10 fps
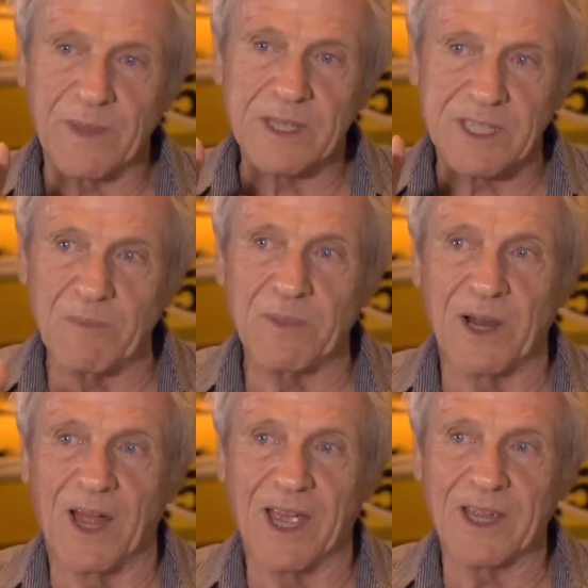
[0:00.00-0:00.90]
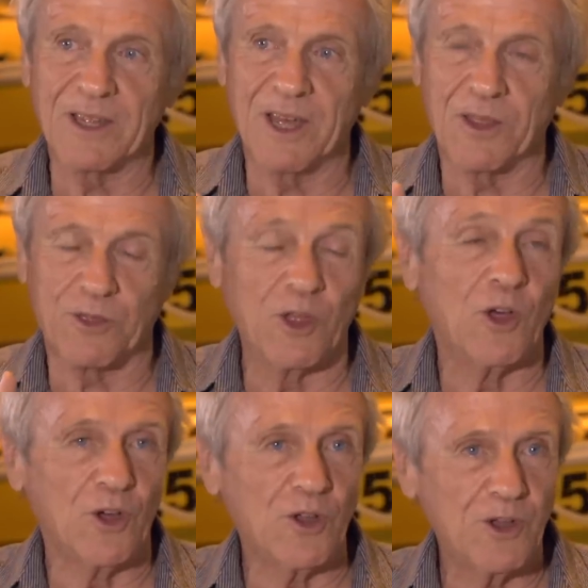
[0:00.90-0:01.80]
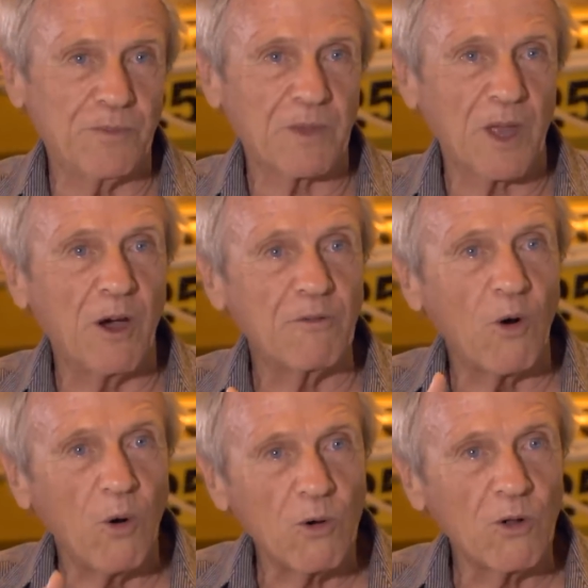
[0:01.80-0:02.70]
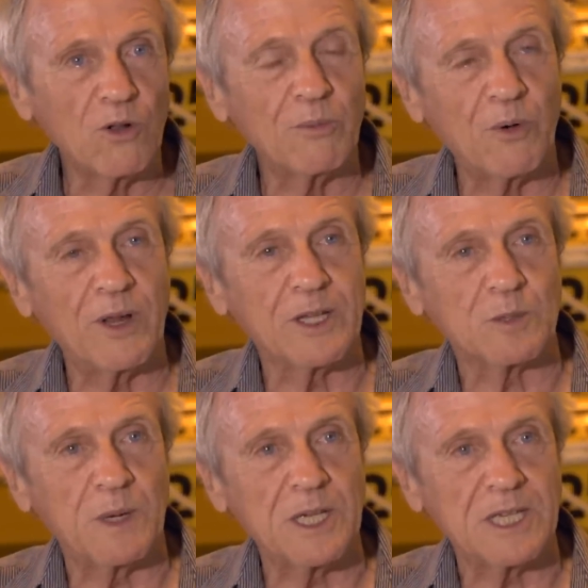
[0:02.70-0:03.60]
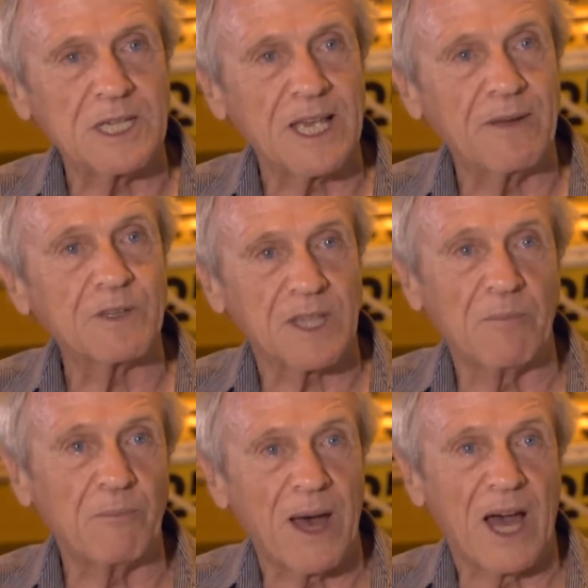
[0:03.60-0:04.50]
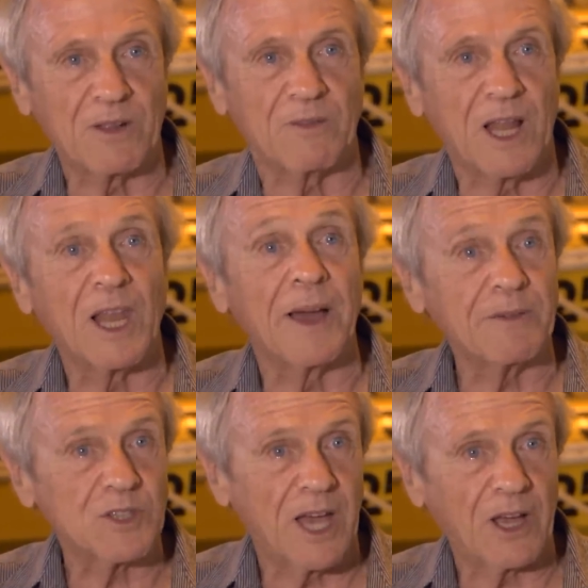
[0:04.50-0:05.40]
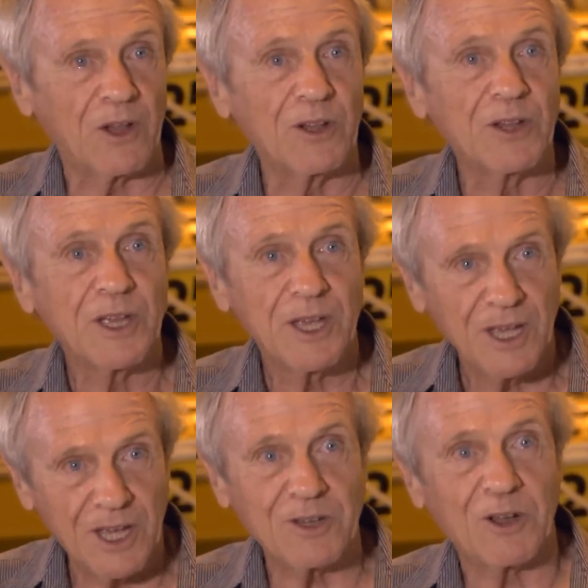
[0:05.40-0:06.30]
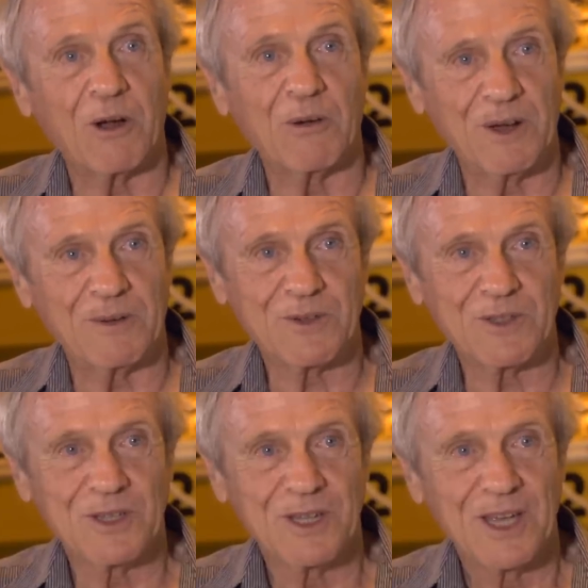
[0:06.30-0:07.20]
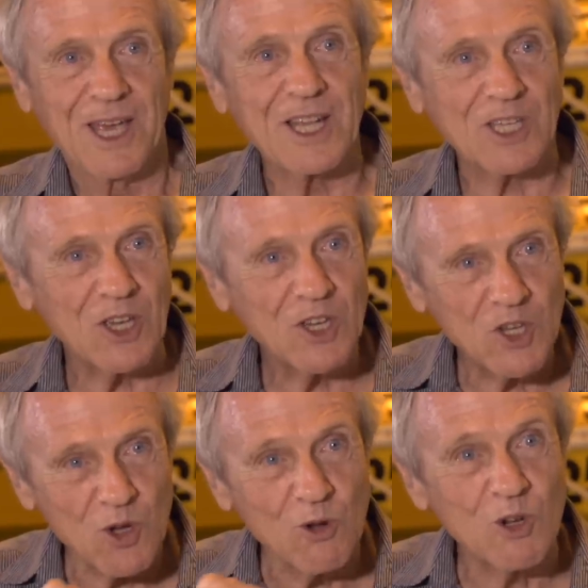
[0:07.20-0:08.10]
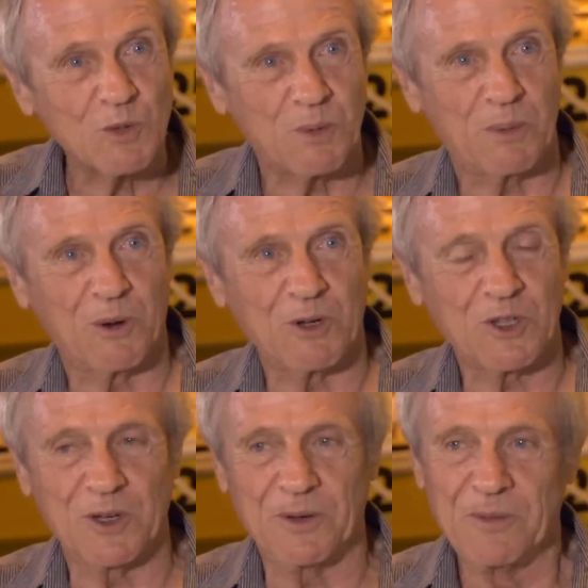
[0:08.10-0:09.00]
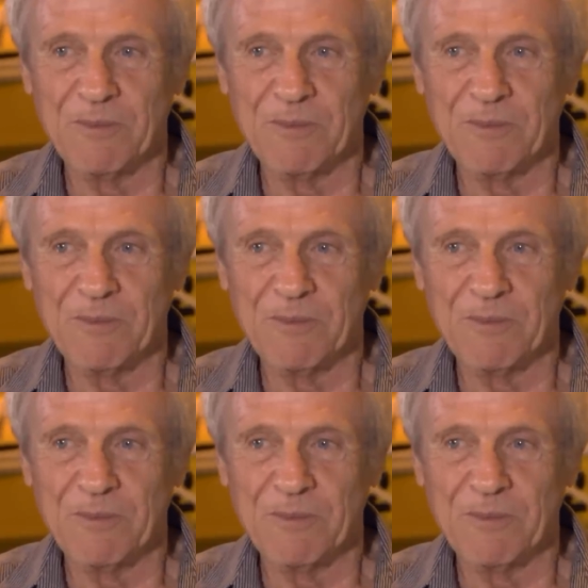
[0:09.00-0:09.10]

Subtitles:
Something like a third of all marine species have some part of their life cycle in coral reefs. It's a huge proportion.